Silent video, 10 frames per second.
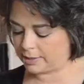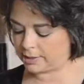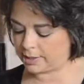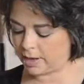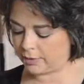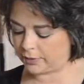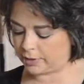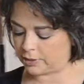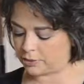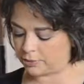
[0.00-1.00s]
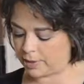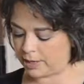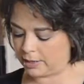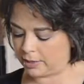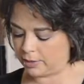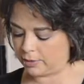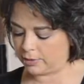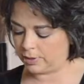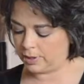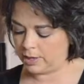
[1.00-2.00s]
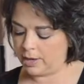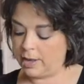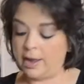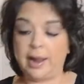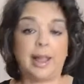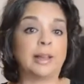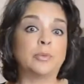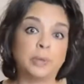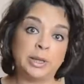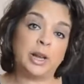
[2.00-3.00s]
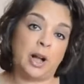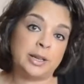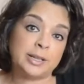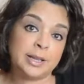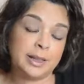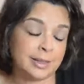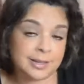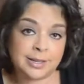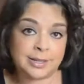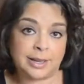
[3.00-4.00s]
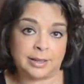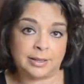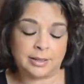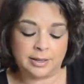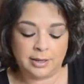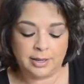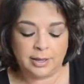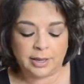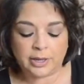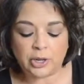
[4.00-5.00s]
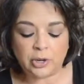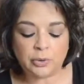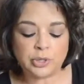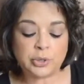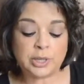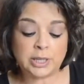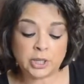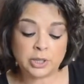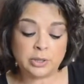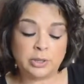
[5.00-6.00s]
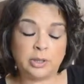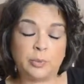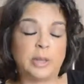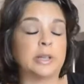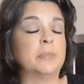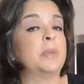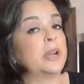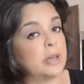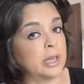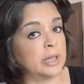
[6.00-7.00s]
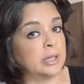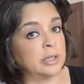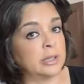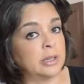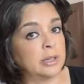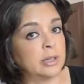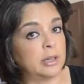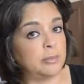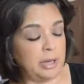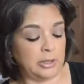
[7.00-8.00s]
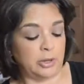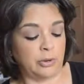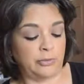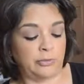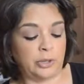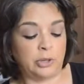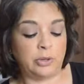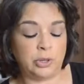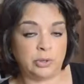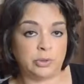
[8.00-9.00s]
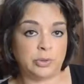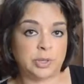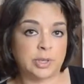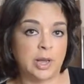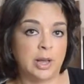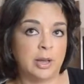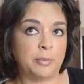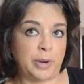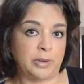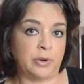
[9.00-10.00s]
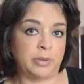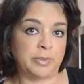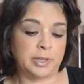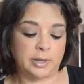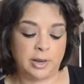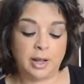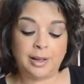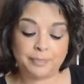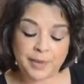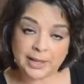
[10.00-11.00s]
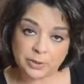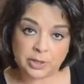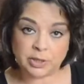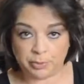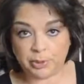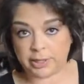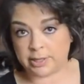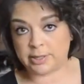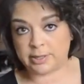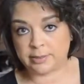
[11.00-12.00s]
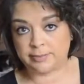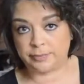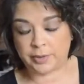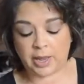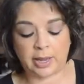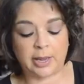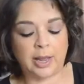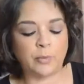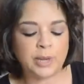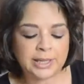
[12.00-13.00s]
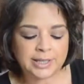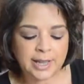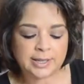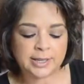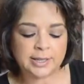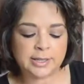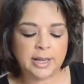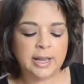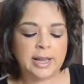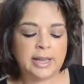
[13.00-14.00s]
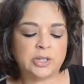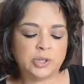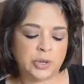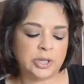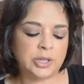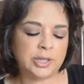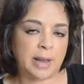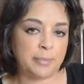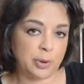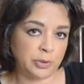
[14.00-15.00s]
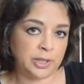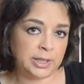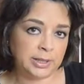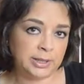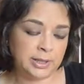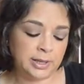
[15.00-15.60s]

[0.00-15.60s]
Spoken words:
and soft and it's ready to go. And really, honestly, this is it. Now, you know, in traditional, well, in American meatloaf, you use breadcrumbs. That's what the tabbouleh is, okay? And what it does is it stretches that protein